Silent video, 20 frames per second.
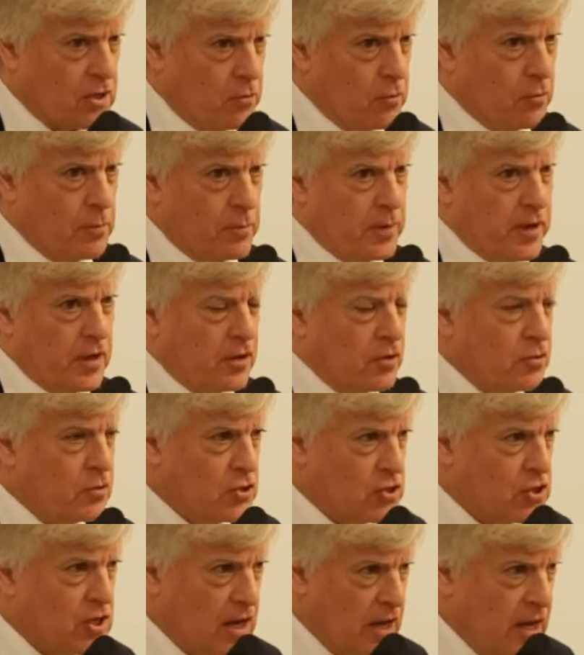It would be
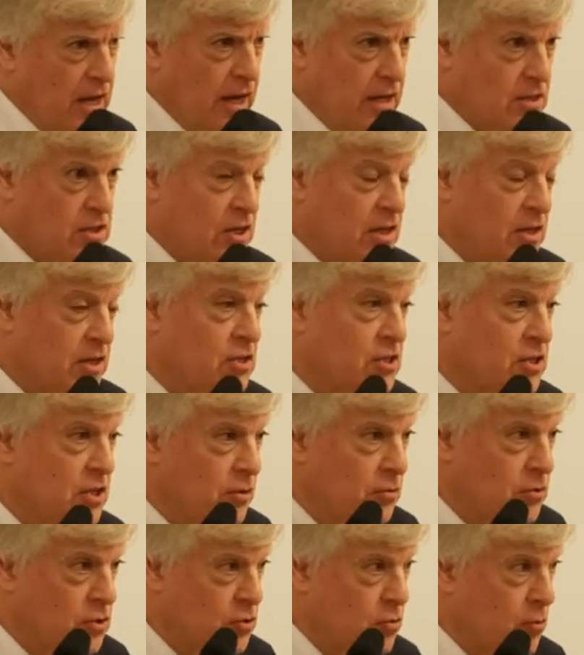used as an
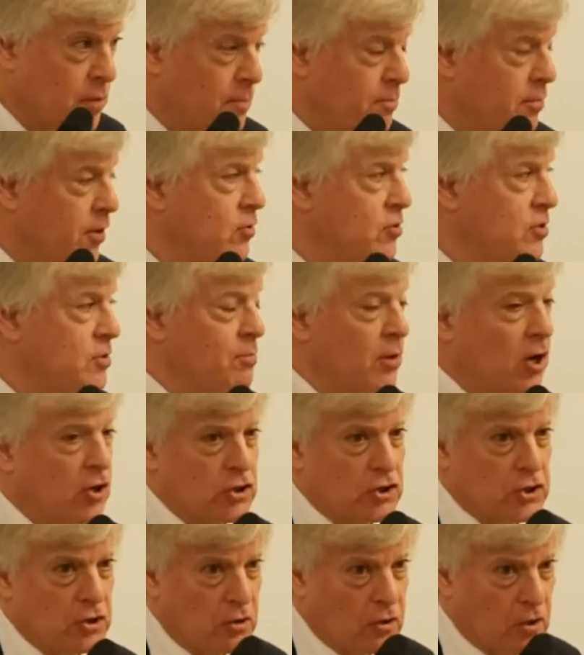excuse to impose
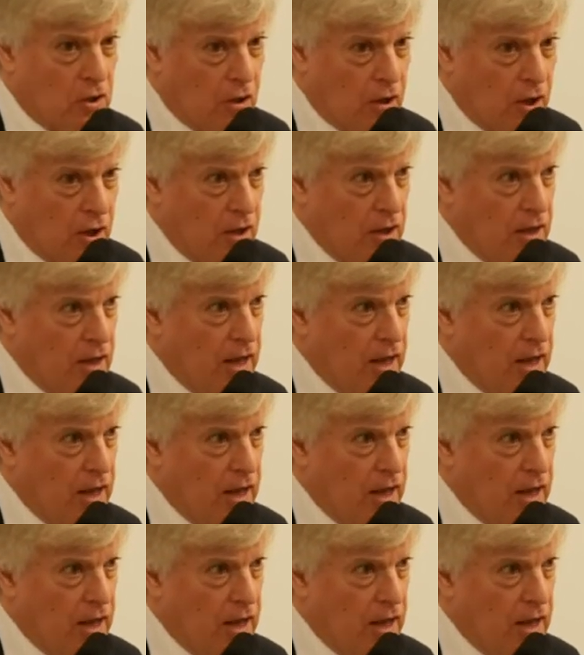martial law